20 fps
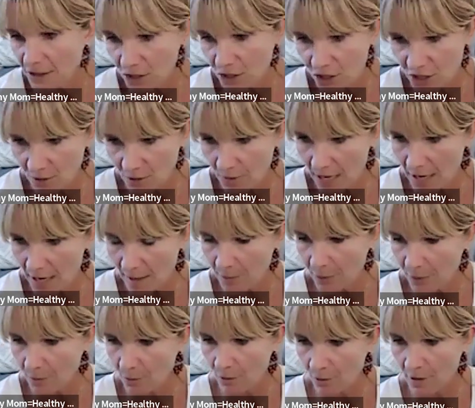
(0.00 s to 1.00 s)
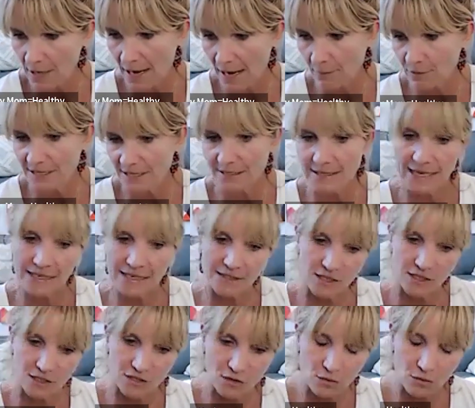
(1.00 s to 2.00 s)
to show up, or I was late
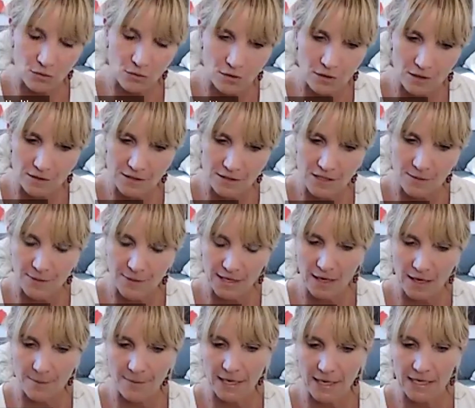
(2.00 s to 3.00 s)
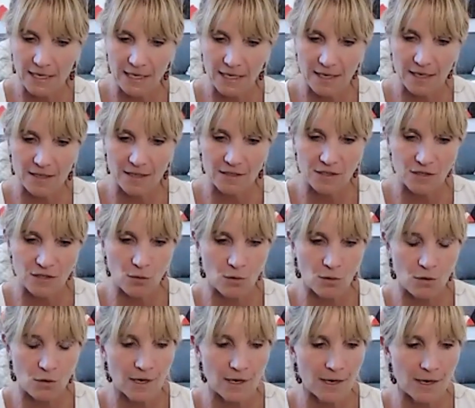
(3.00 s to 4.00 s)
to school to pick up my kids,
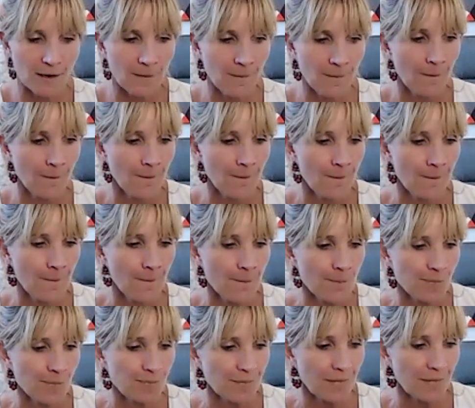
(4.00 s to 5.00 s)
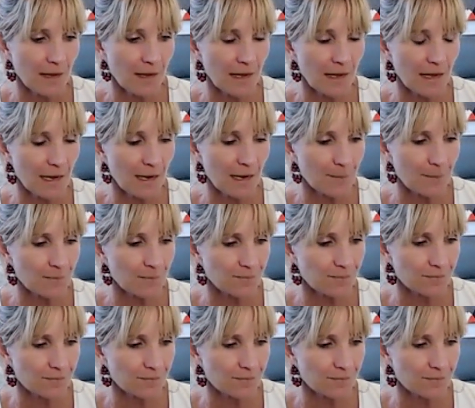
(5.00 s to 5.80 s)
or I